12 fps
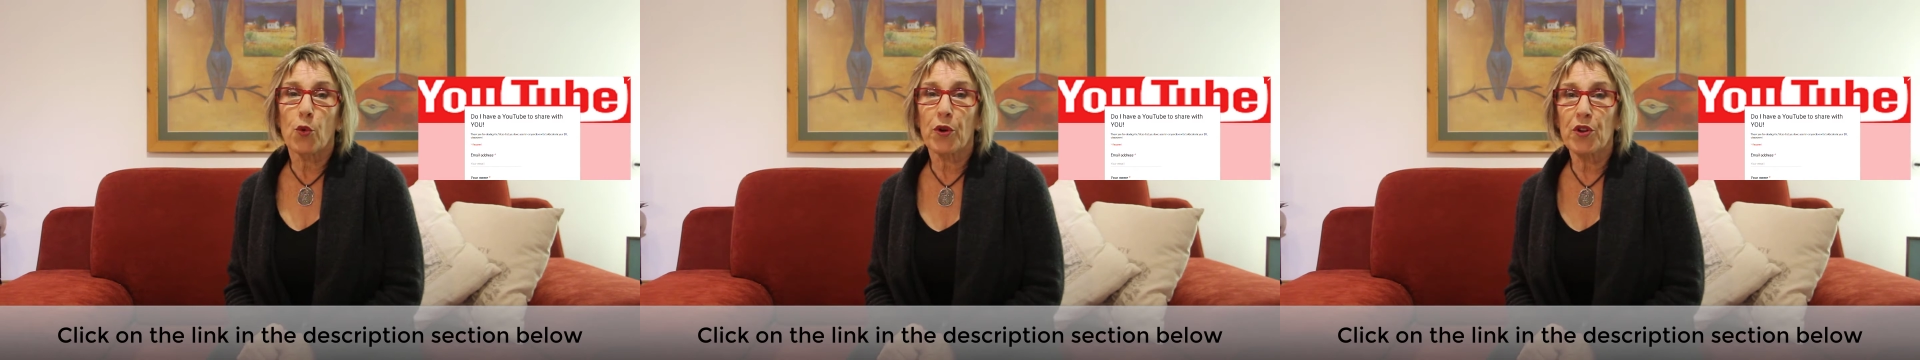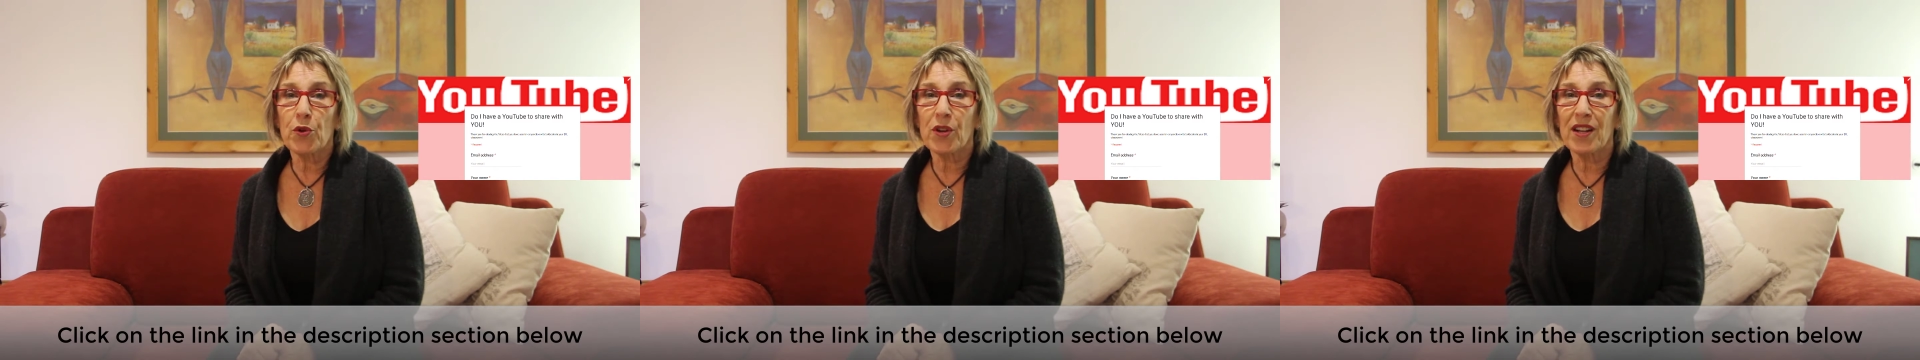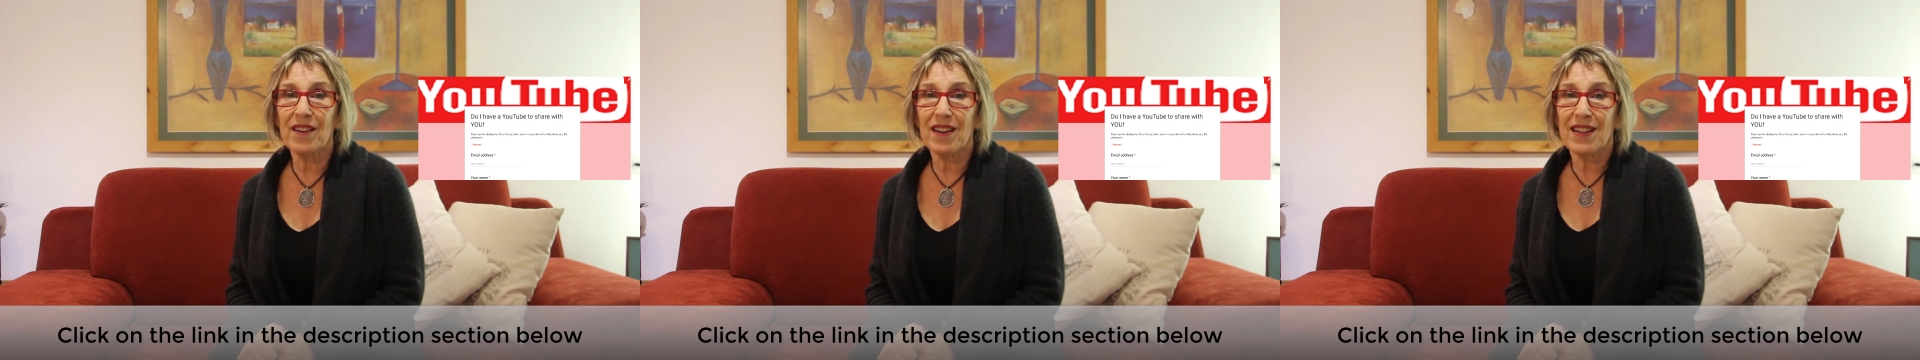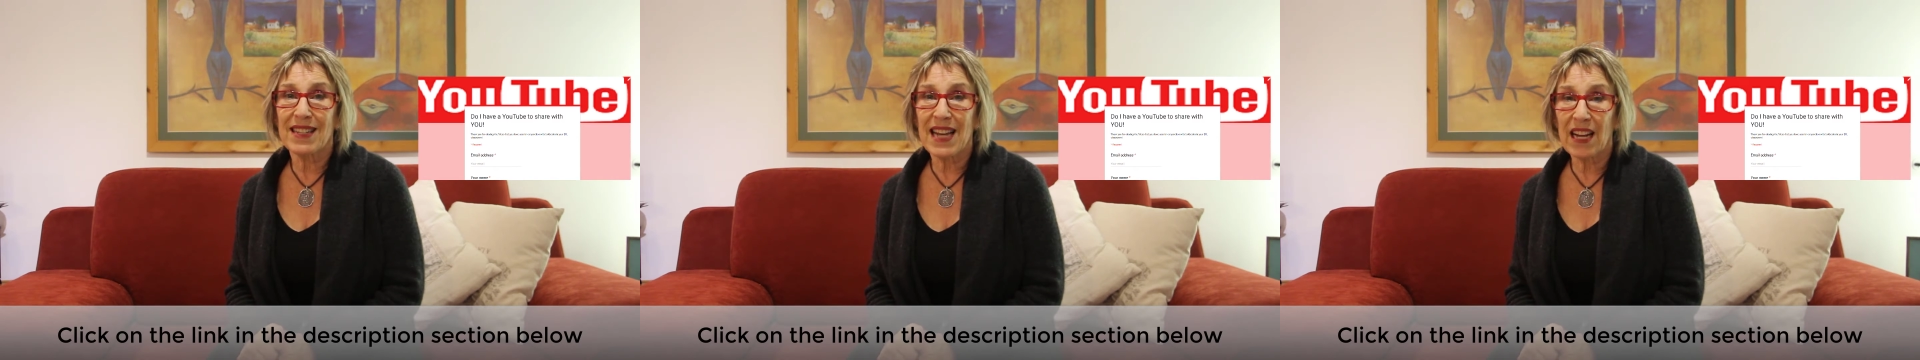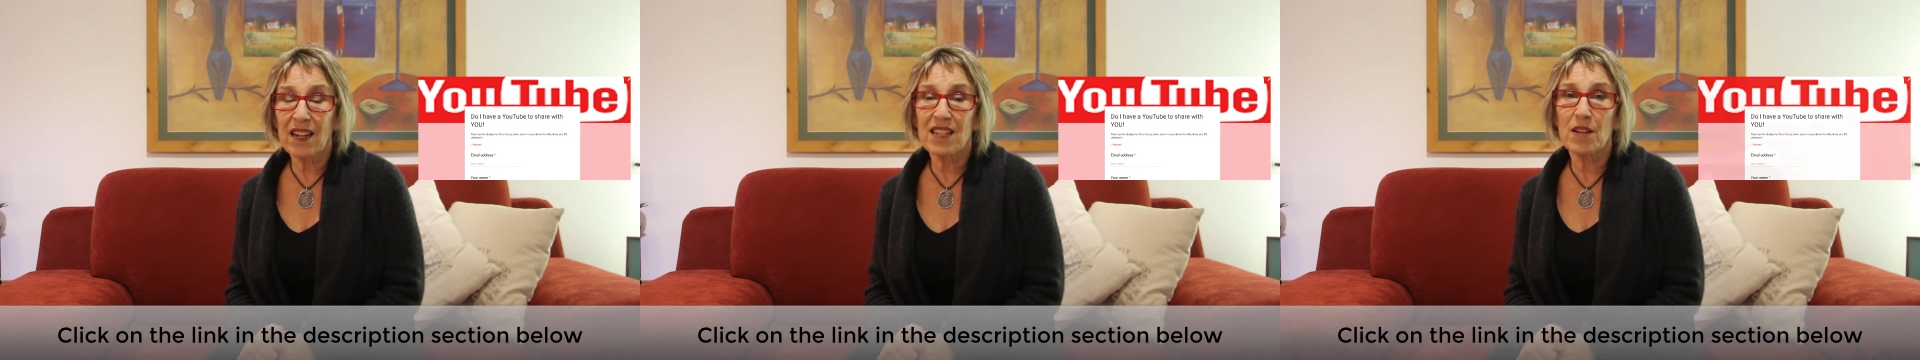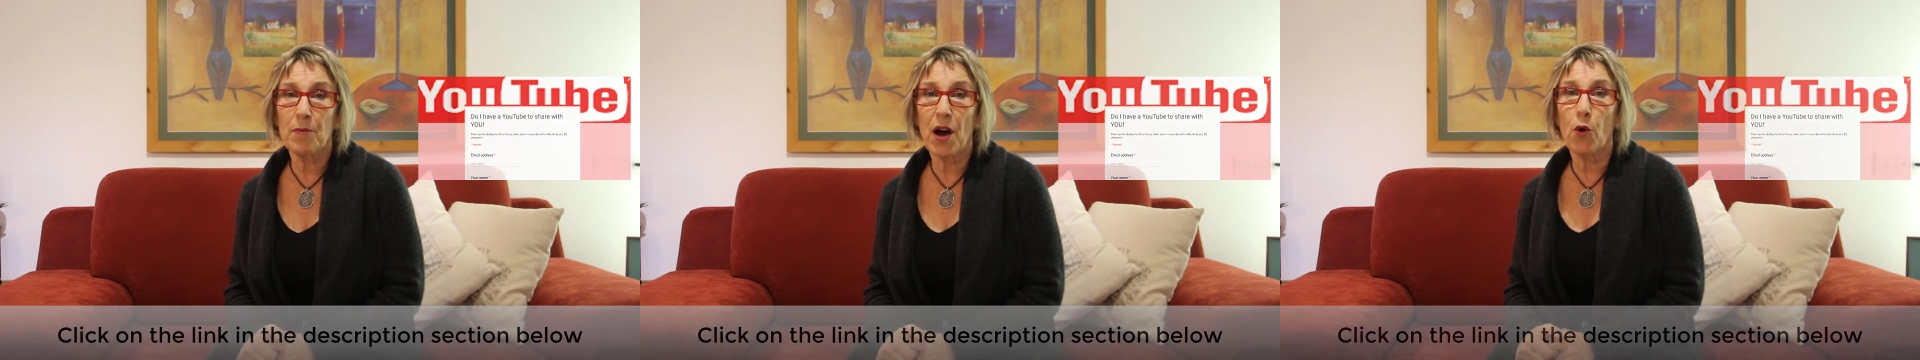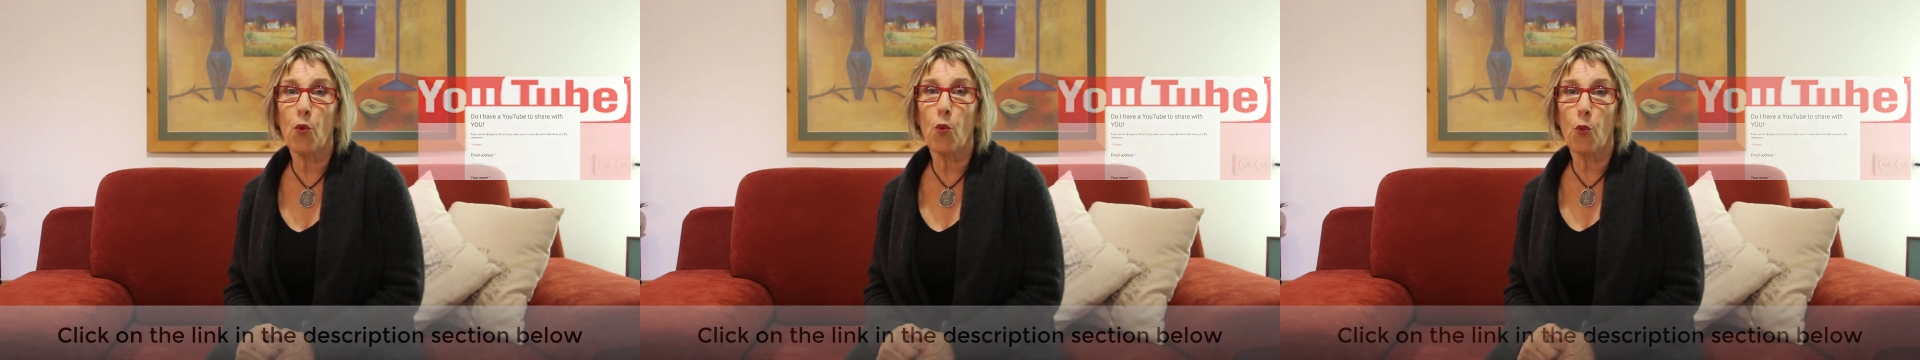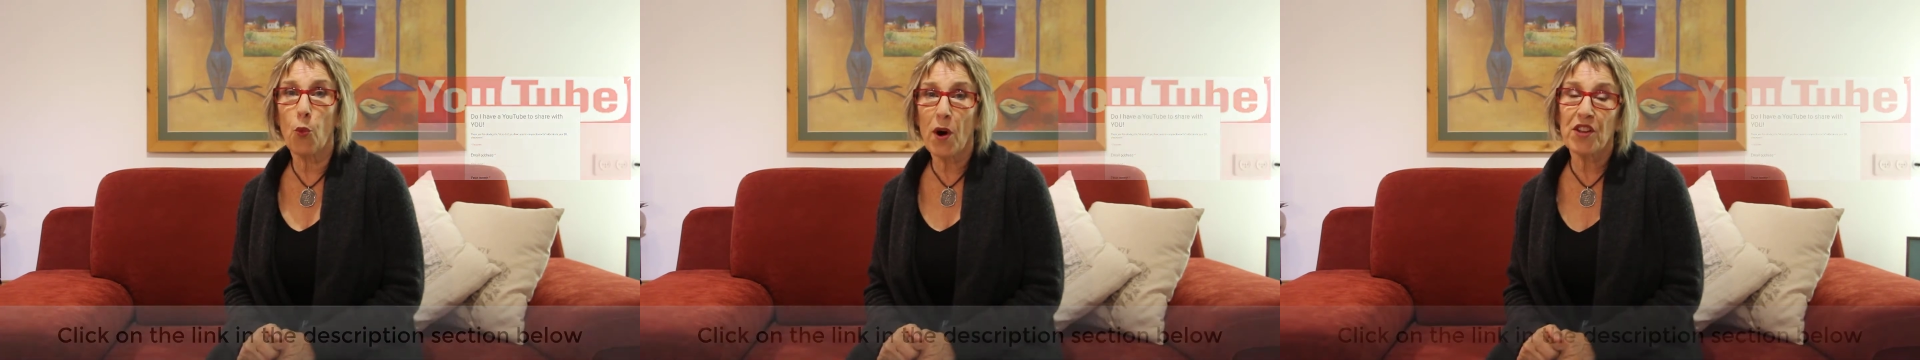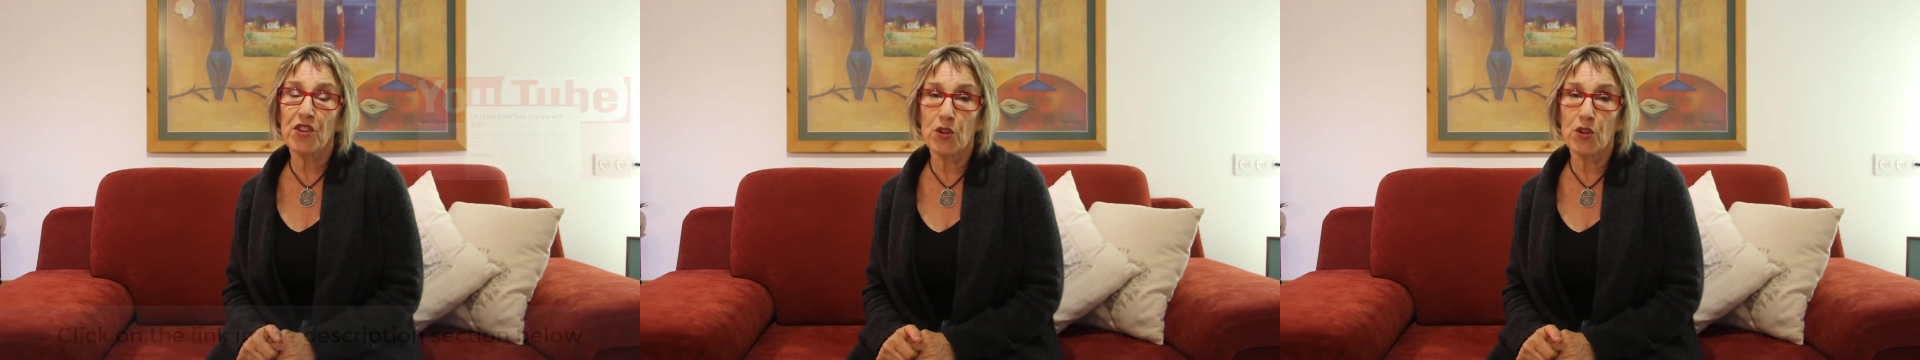where you can tell us about what